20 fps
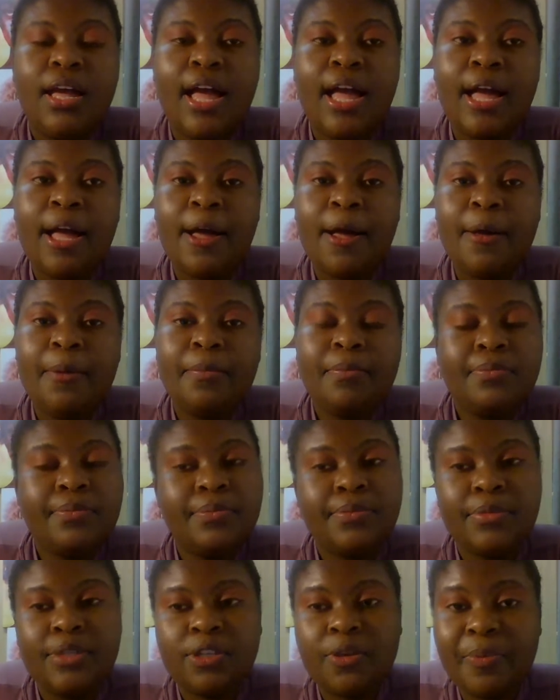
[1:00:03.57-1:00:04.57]
Um,
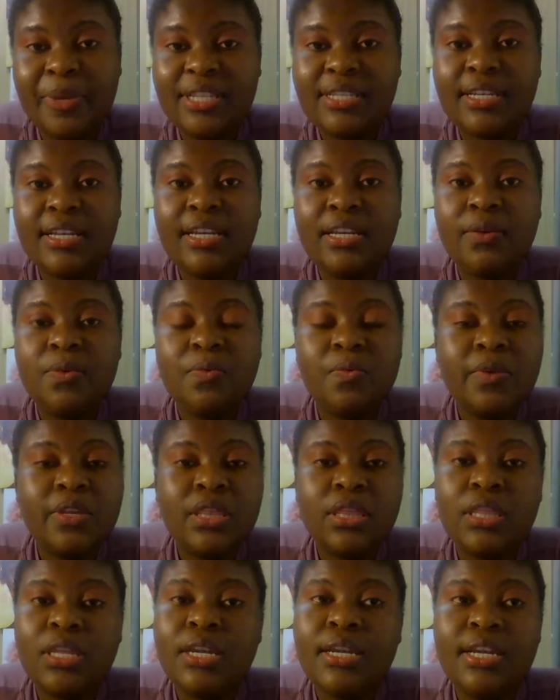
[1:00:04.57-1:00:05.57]
so basically,
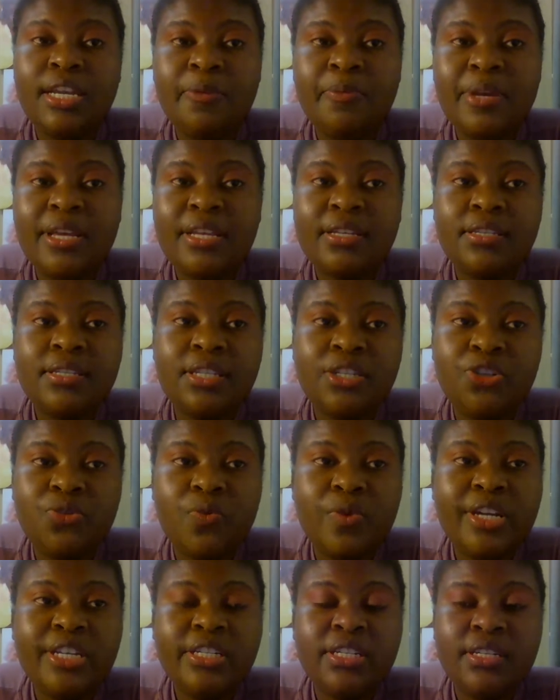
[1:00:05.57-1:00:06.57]
with the Libya
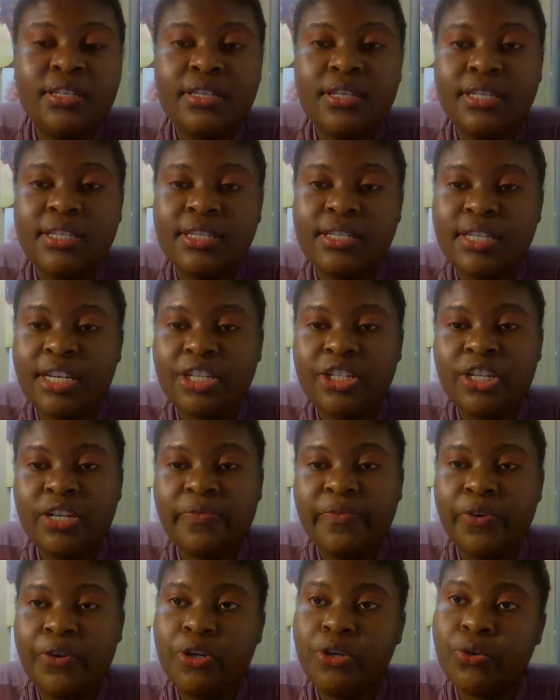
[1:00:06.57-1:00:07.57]
situation, this is actually
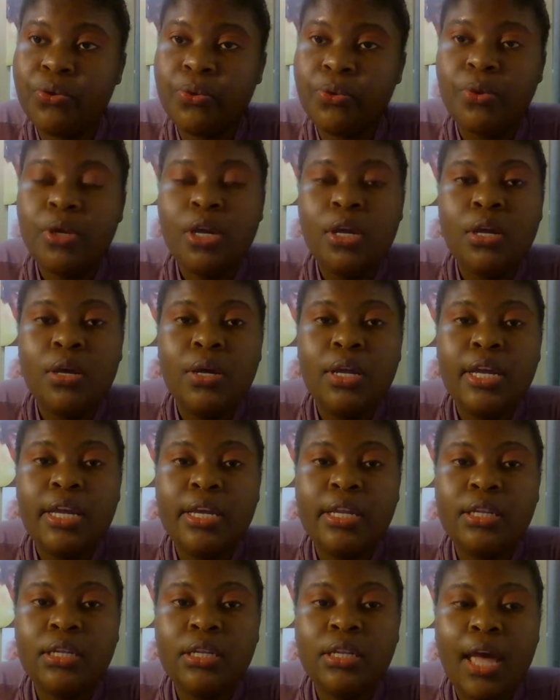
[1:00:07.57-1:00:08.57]
very true.
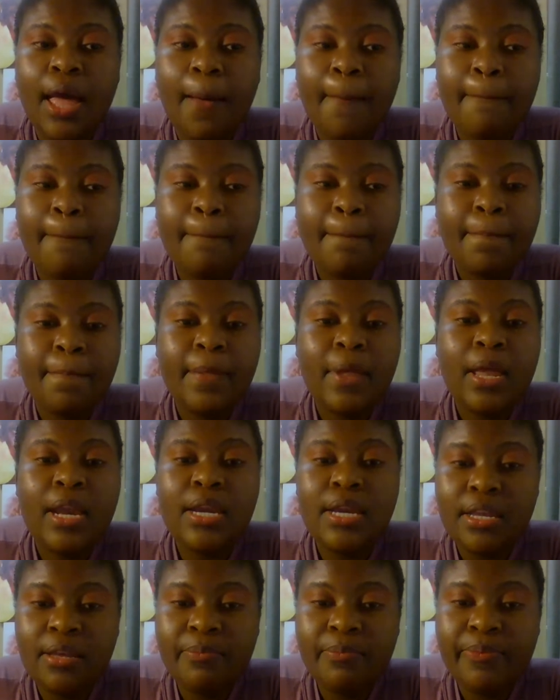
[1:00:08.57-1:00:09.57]
In um,
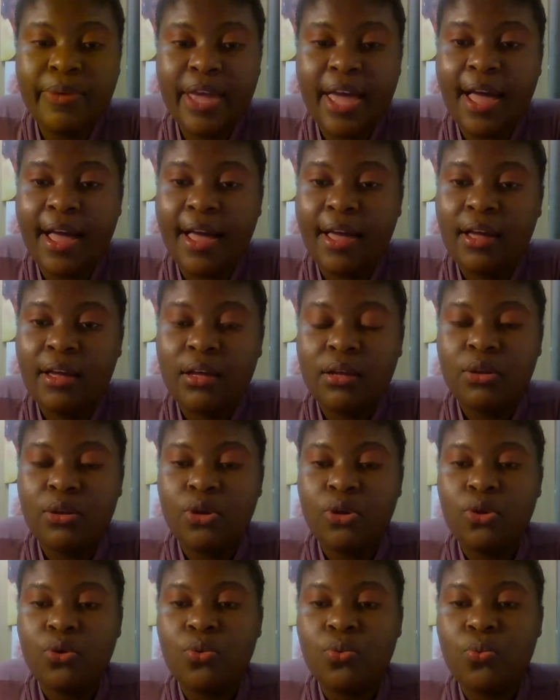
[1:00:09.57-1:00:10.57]
Libya,
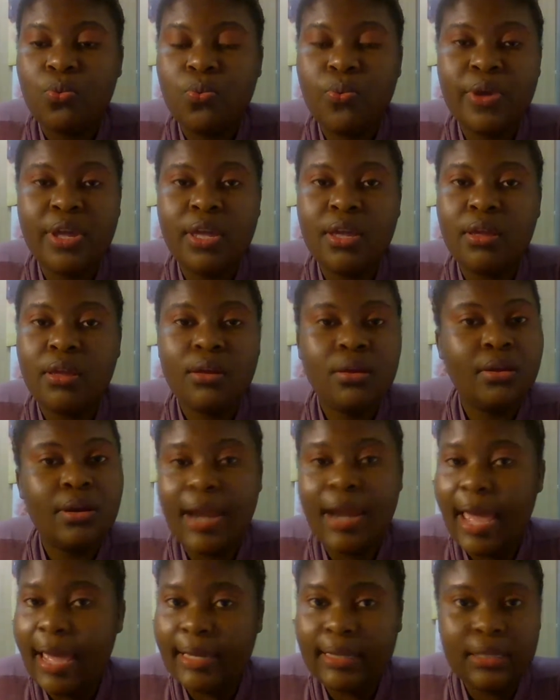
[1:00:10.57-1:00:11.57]
we
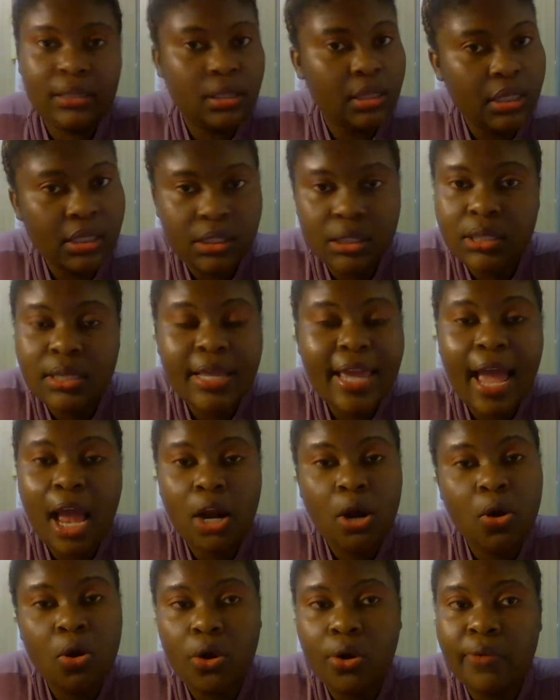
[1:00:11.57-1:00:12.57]
like there
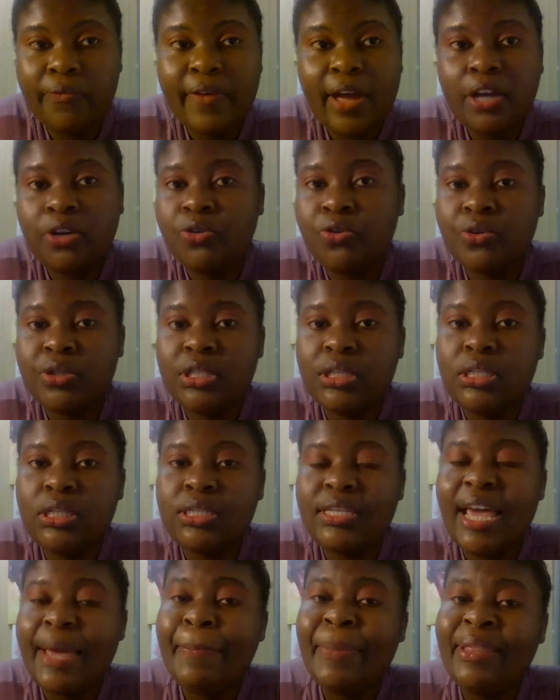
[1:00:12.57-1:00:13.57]
are a lot of
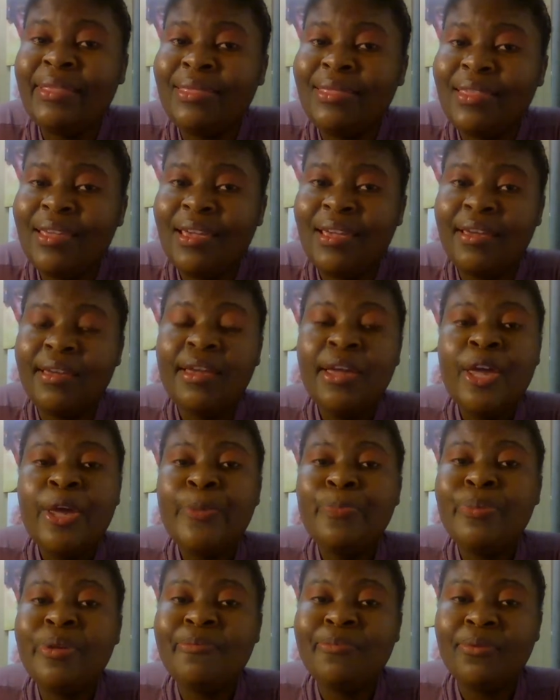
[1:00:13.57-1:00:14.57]
atrocities happen there.
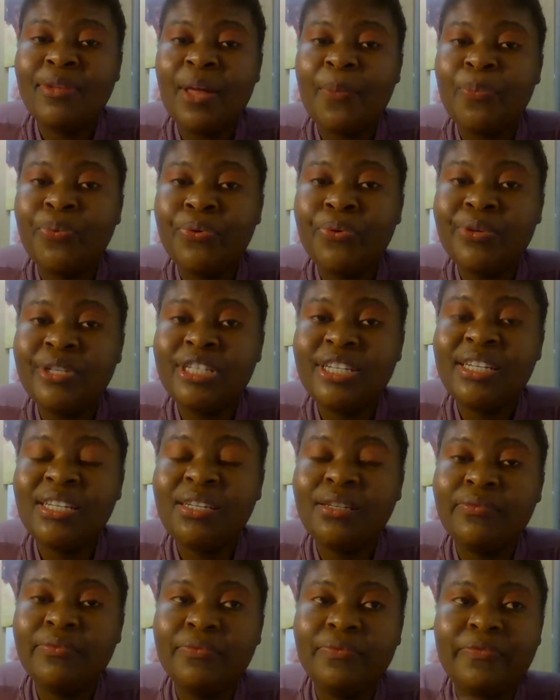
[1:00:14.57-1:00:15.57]
People are put
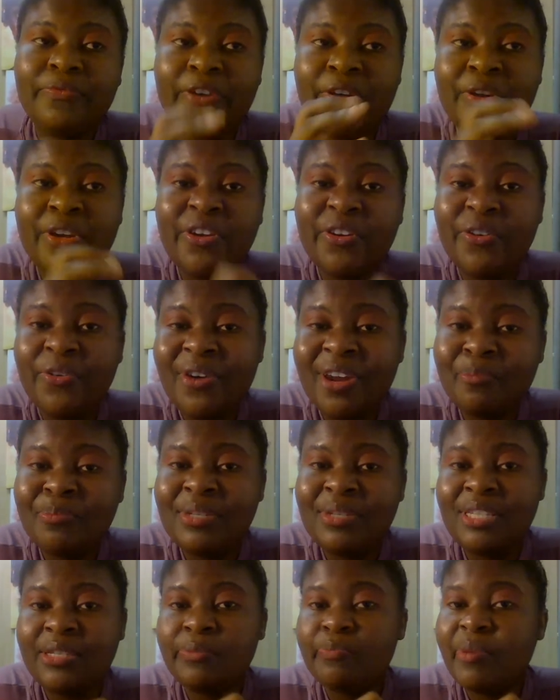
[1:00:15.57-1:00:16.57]
in very cramped
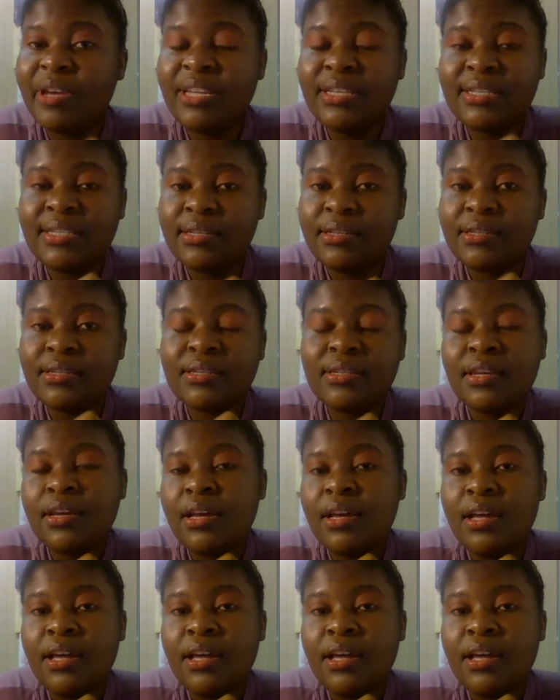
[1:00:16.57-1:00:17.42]
spaces.